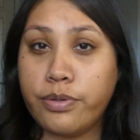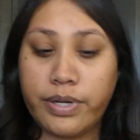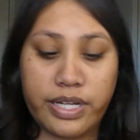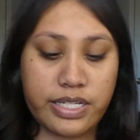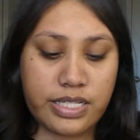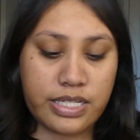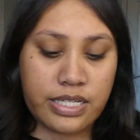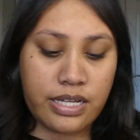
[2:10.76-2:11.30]

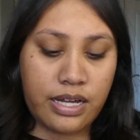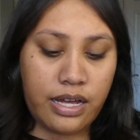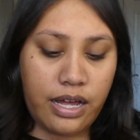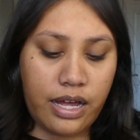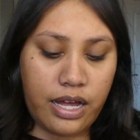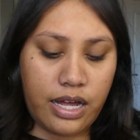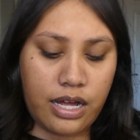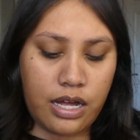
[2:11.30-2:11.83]
it.
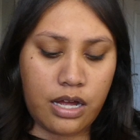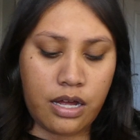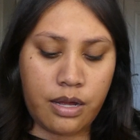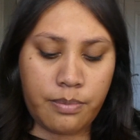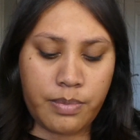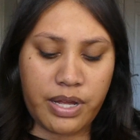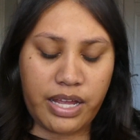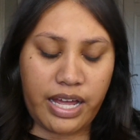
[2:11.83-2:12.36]

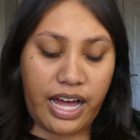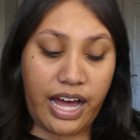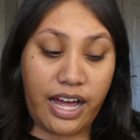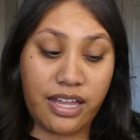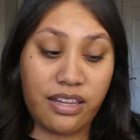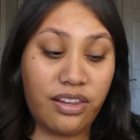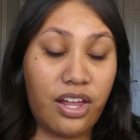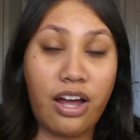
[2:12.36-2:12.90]
Yeah,
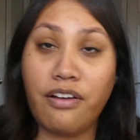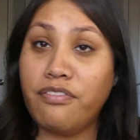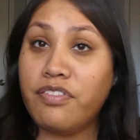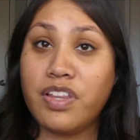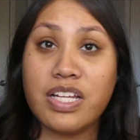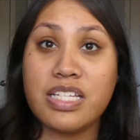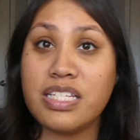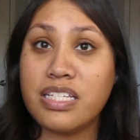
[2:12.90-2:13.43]
I love
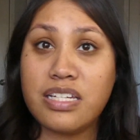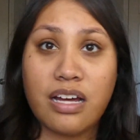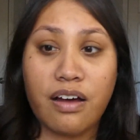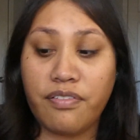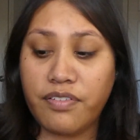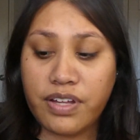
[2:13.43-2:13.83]
this stuff.